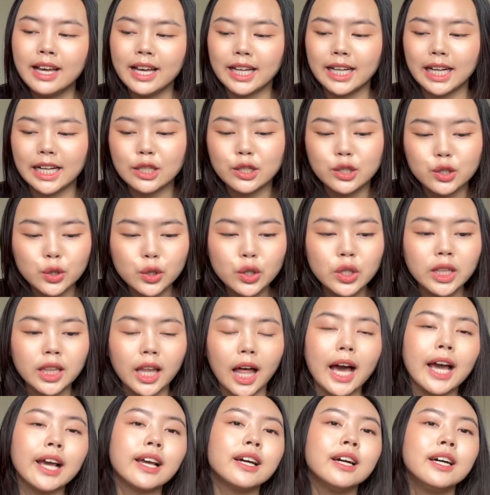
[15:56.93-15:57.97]
And I do
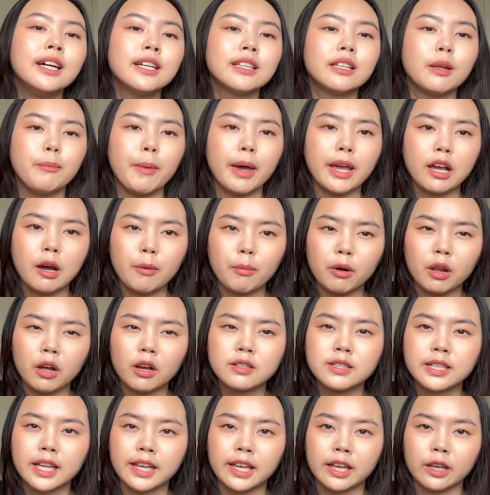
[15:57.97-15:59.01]
like the makeup
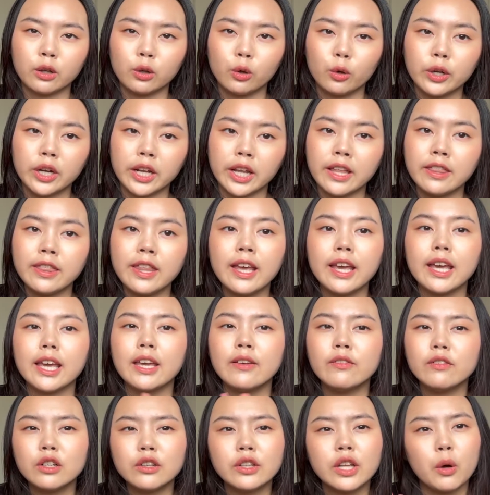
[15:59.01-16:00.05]
products they included in there,
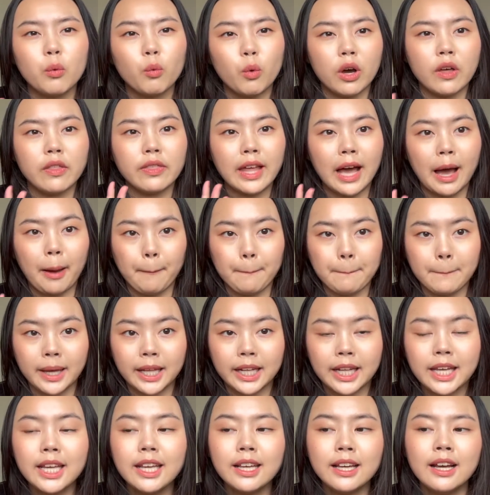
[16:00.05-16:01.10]
even though there weren't that
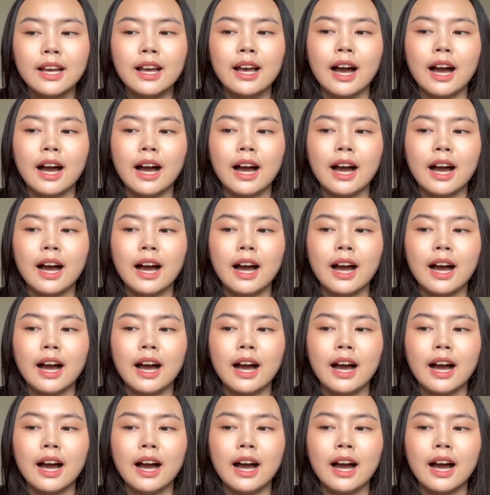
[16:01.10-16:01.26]
many.